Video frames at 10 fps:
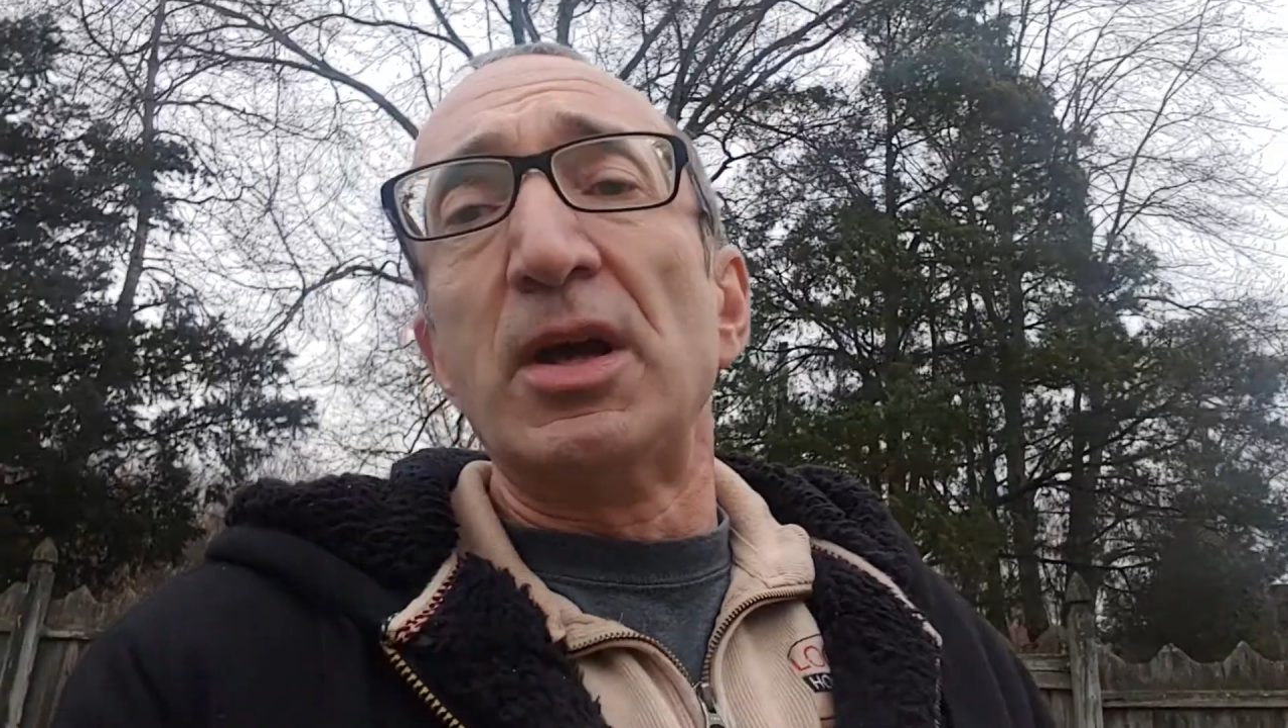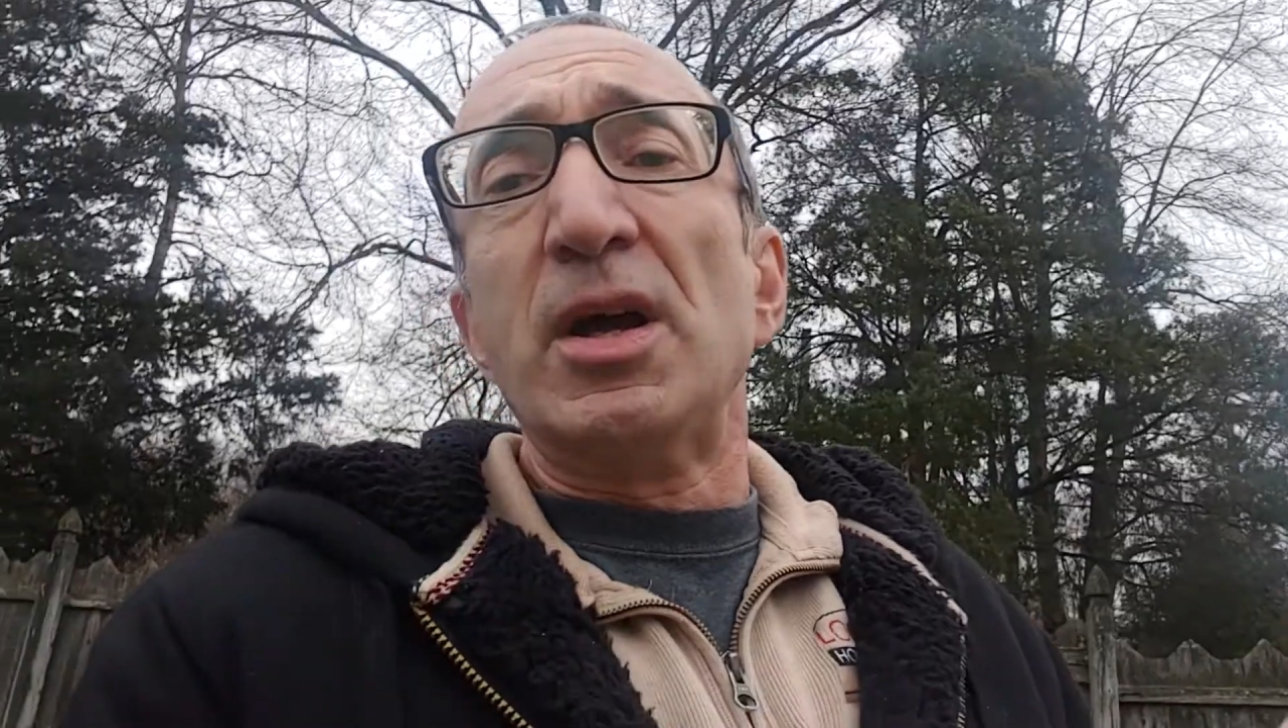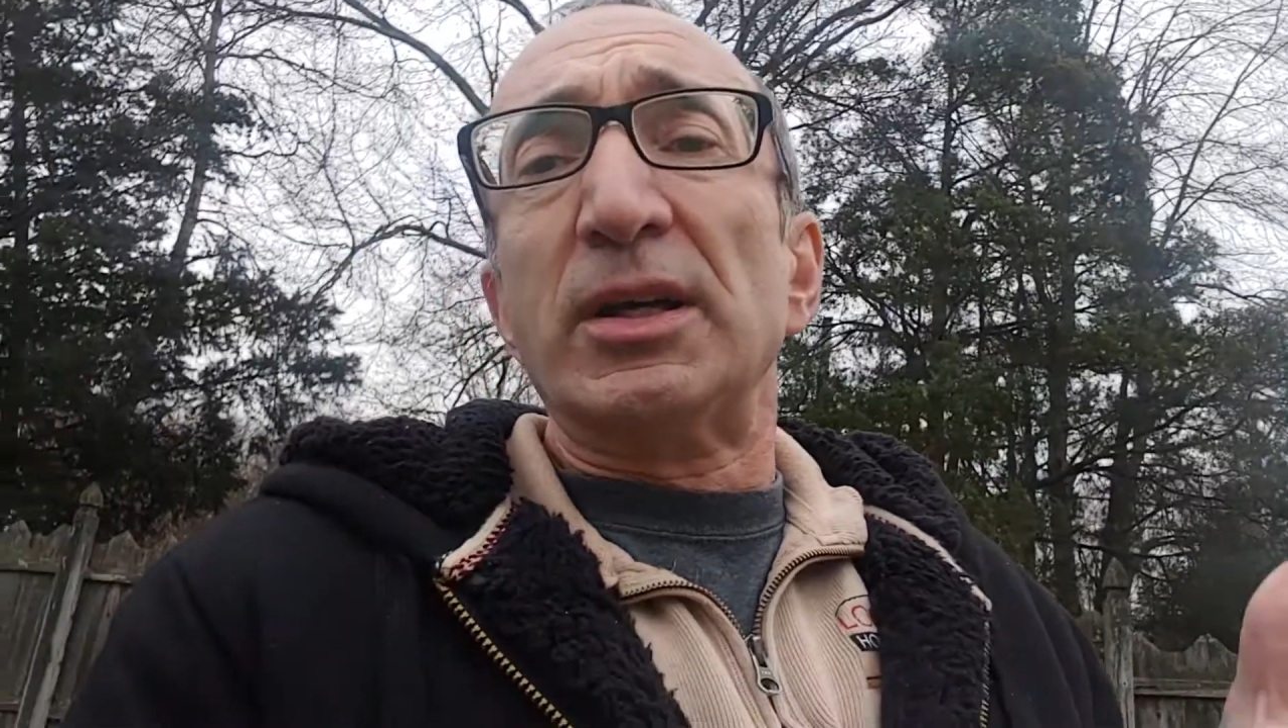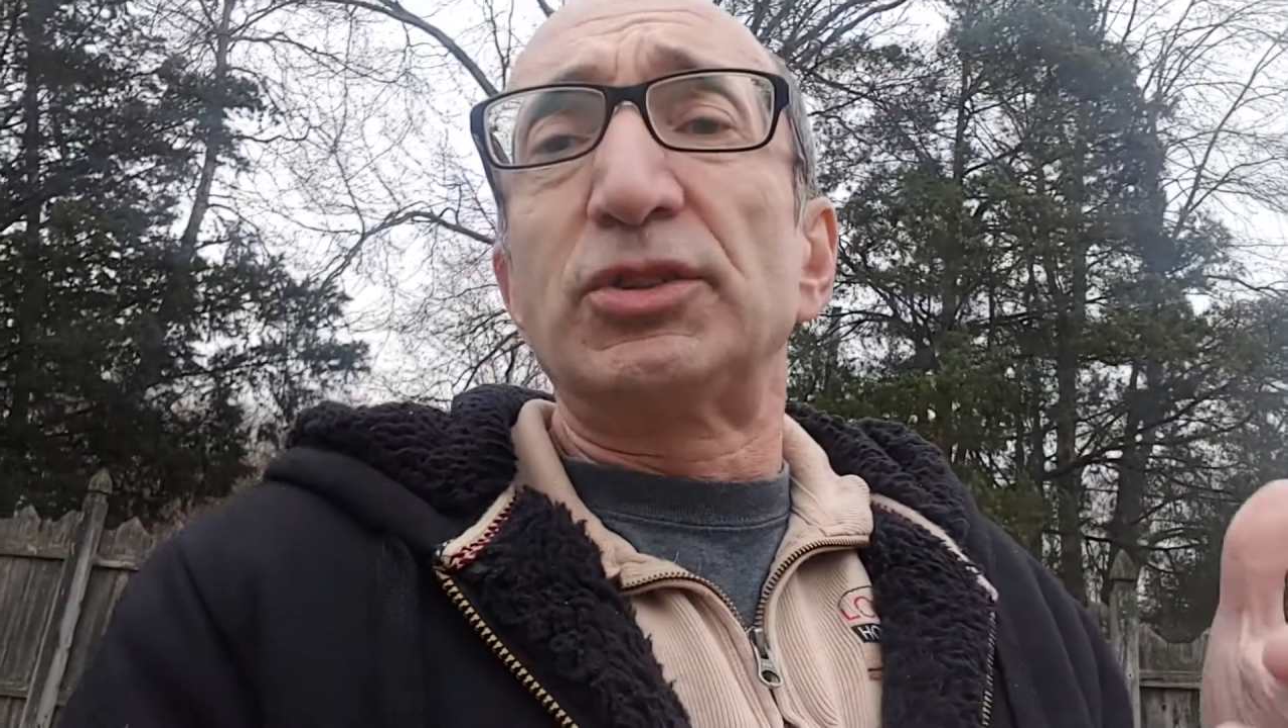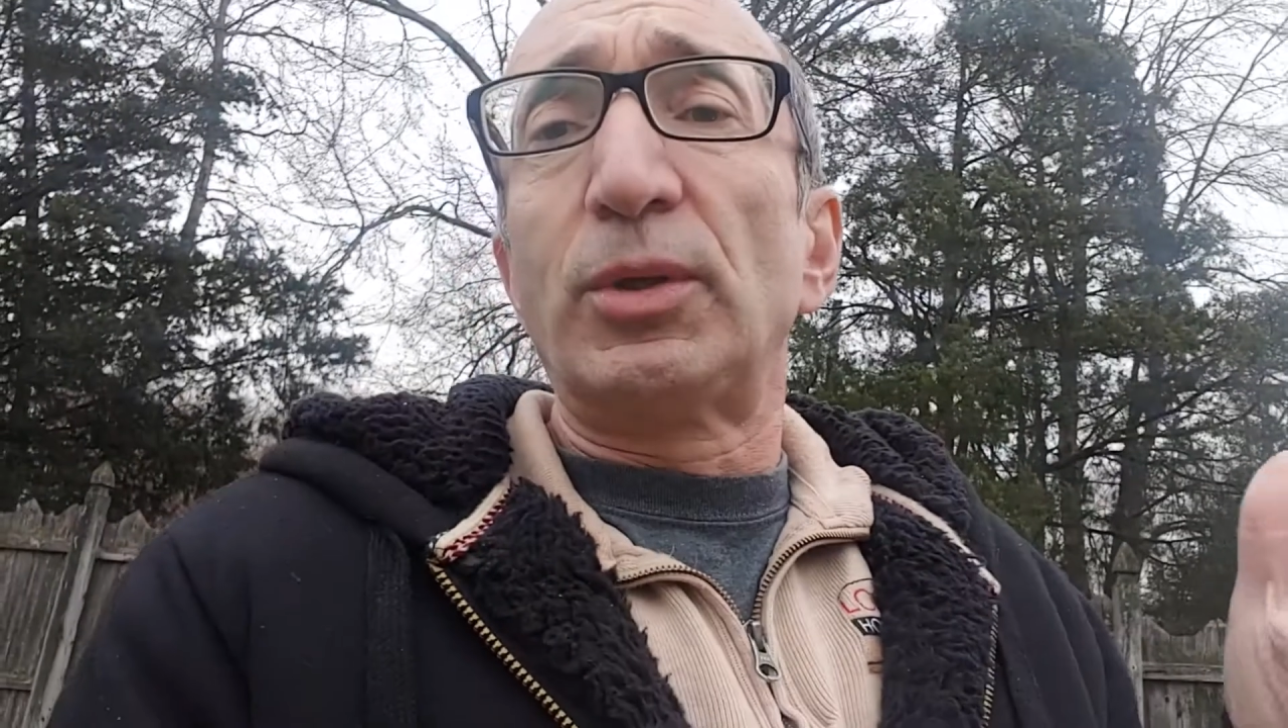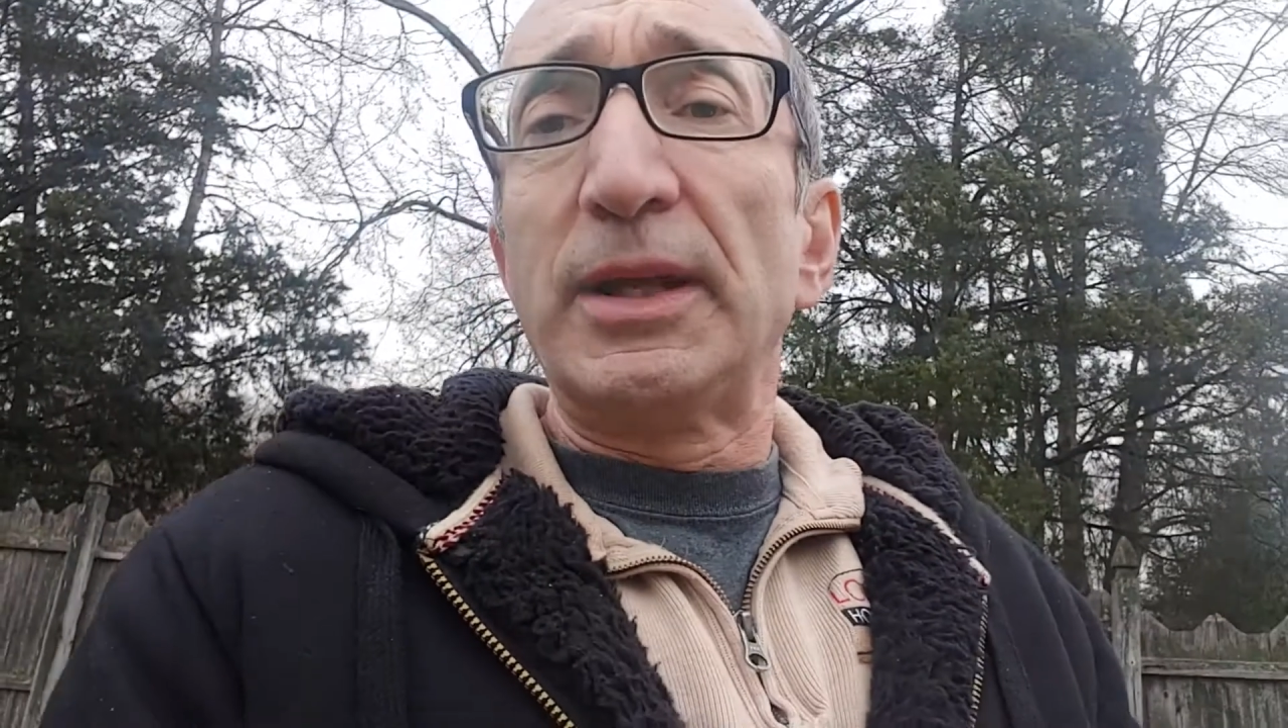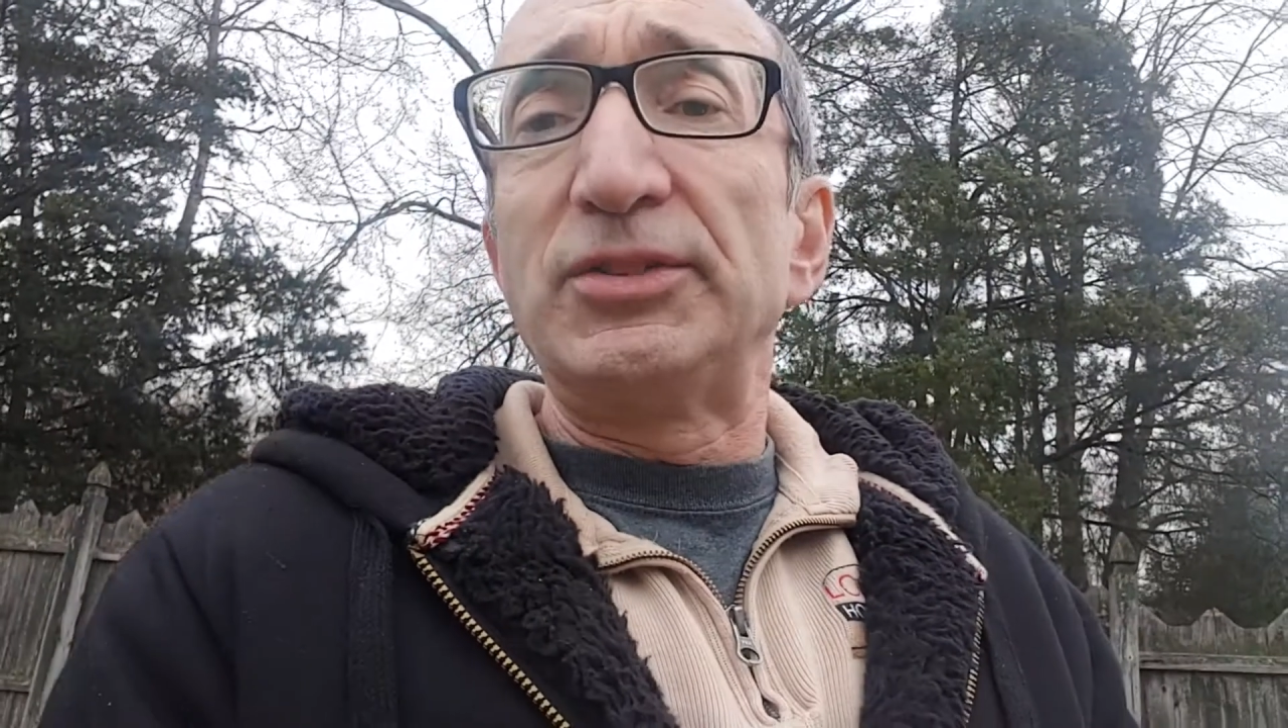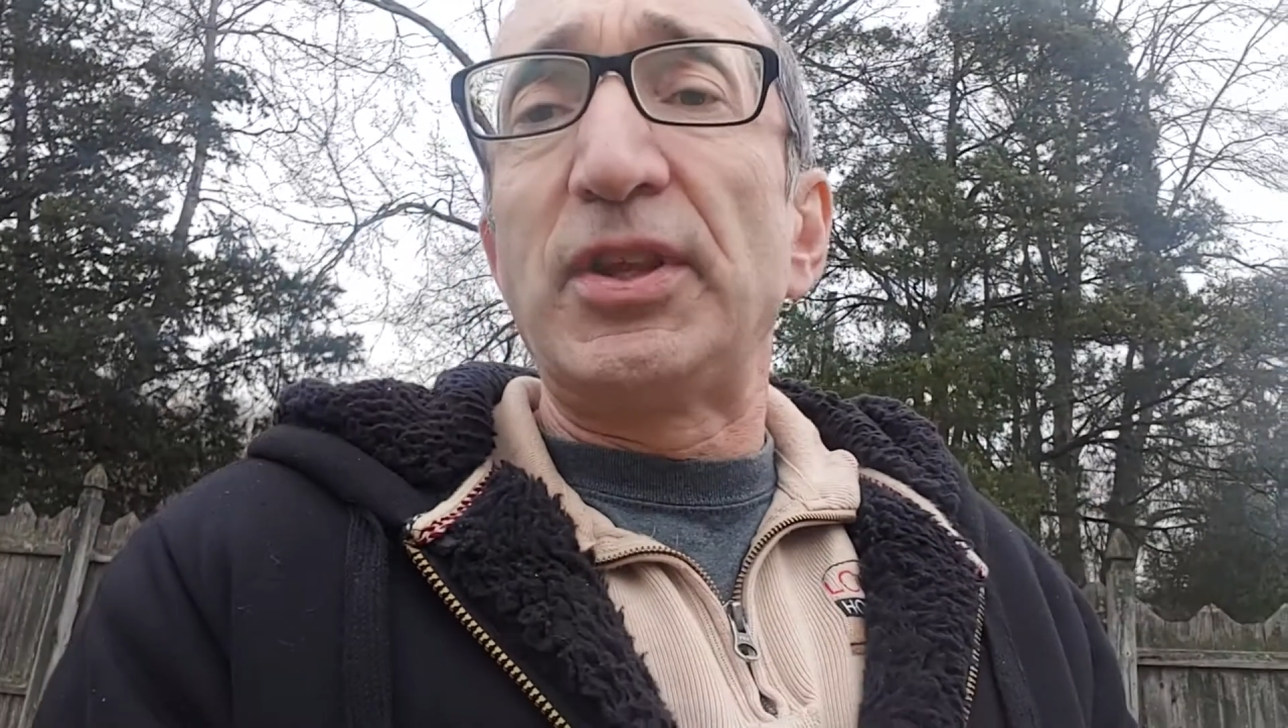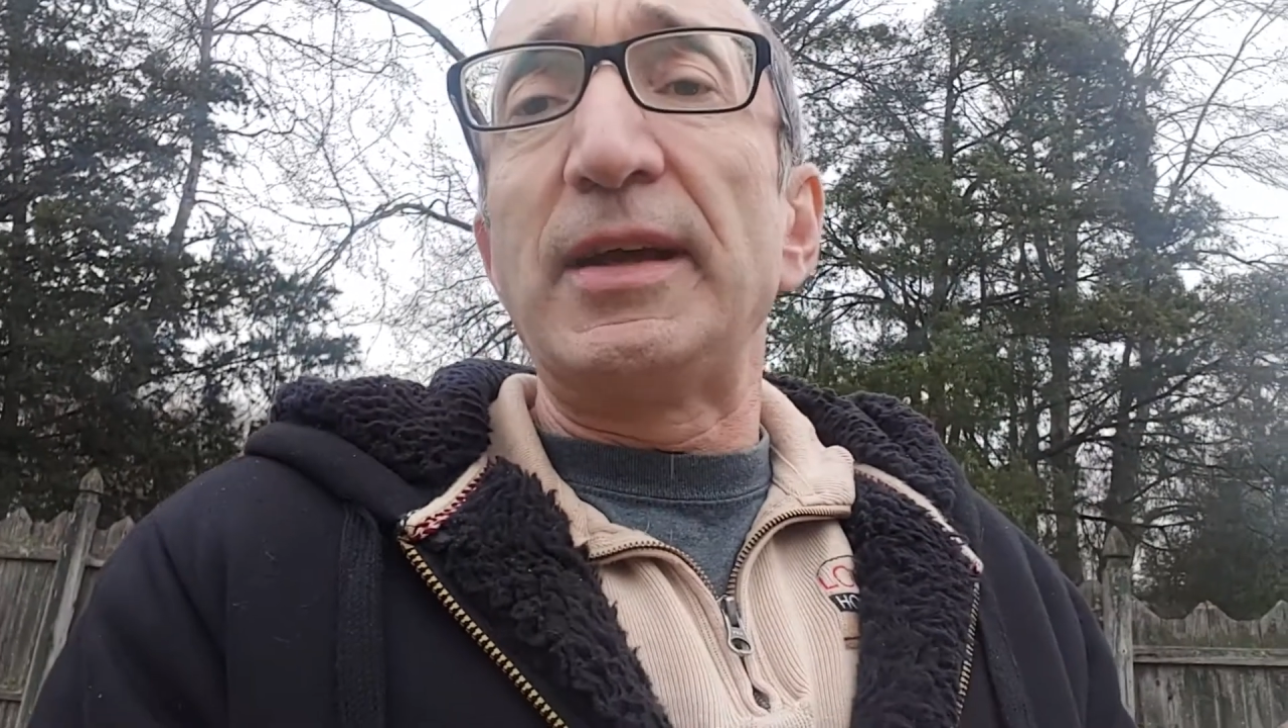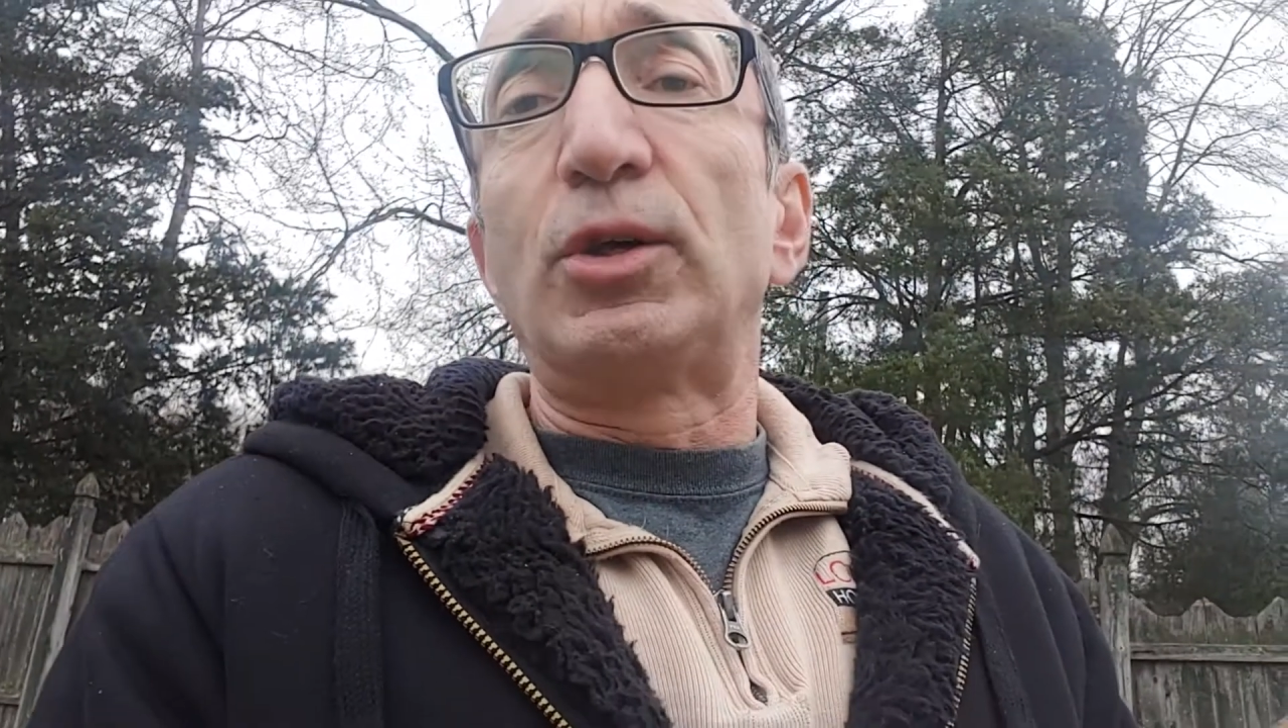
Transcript: So let's take a